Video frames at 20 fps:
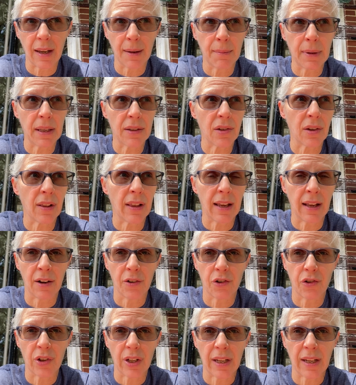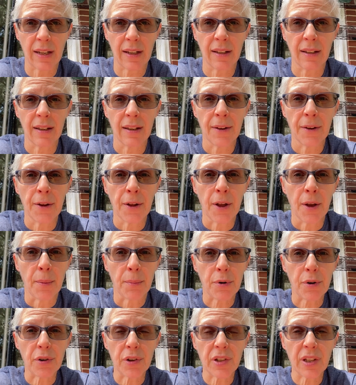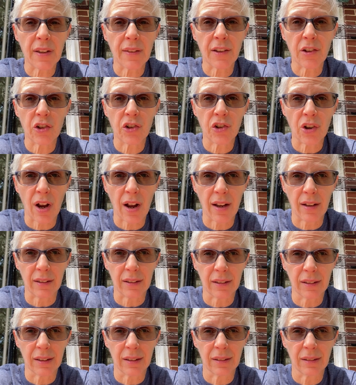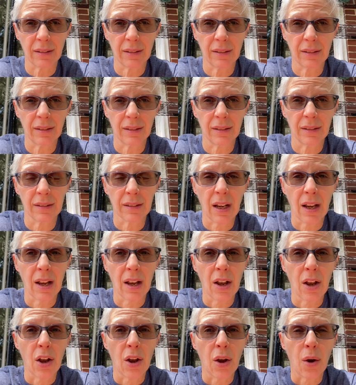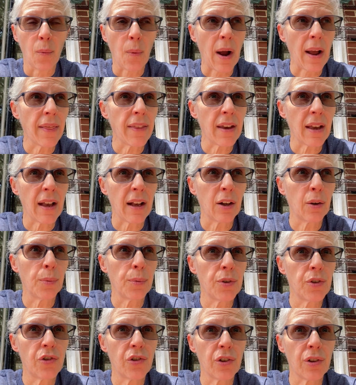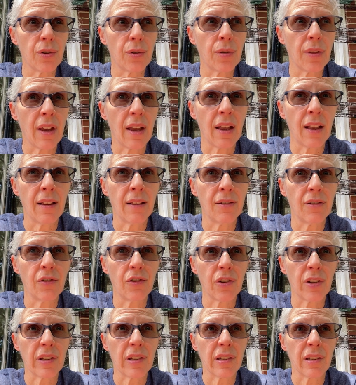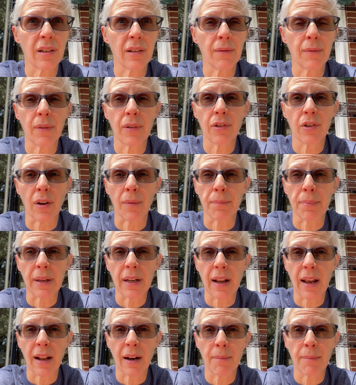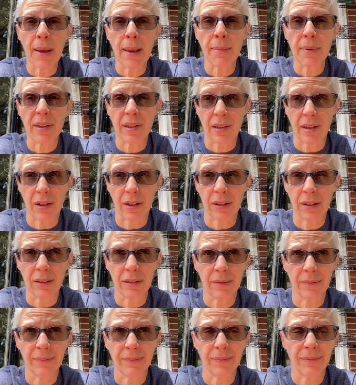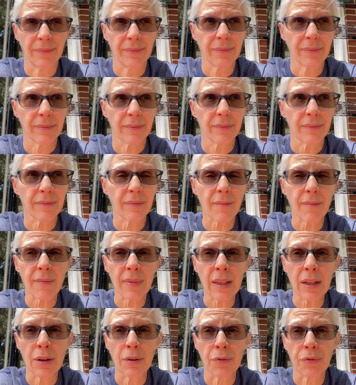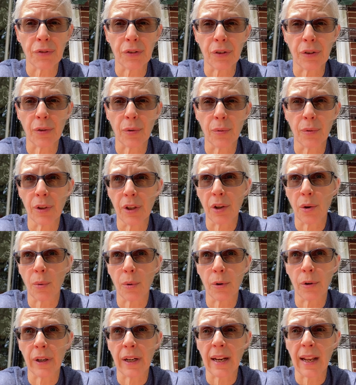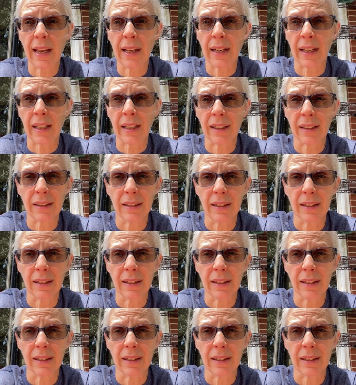and mental energy producing this child, why the heck would you then just dump it at a babysitter for, you know, or a nanny